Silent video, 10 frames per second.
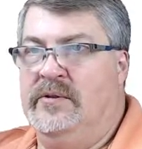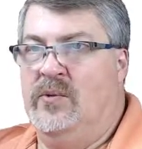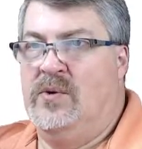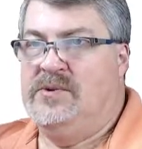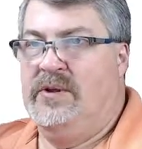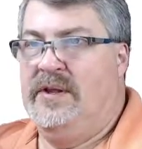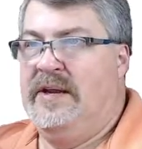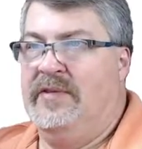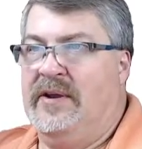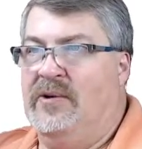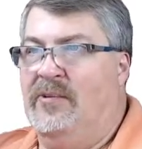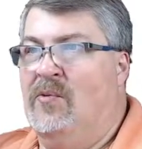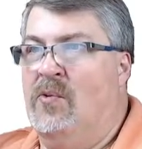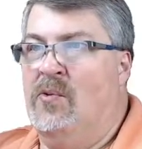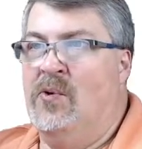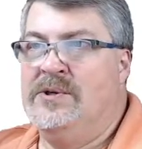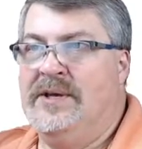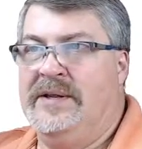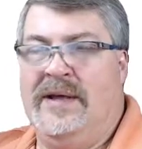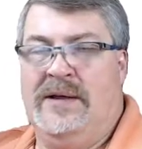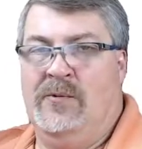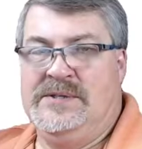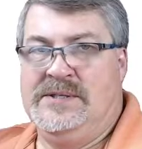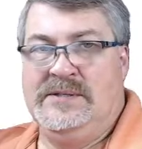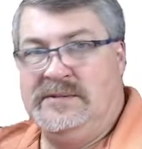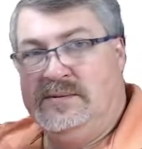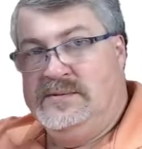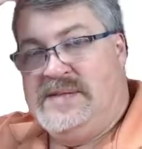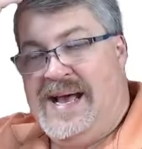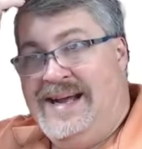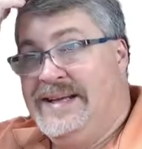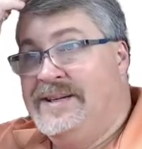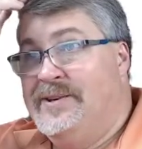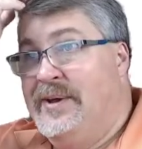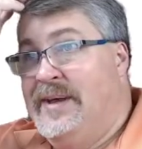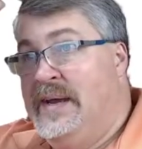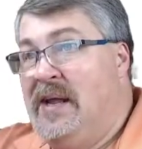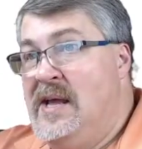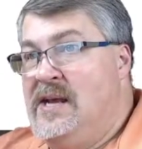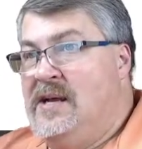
There wasn't really anything around rewards yet. That wasn't tied into it yet.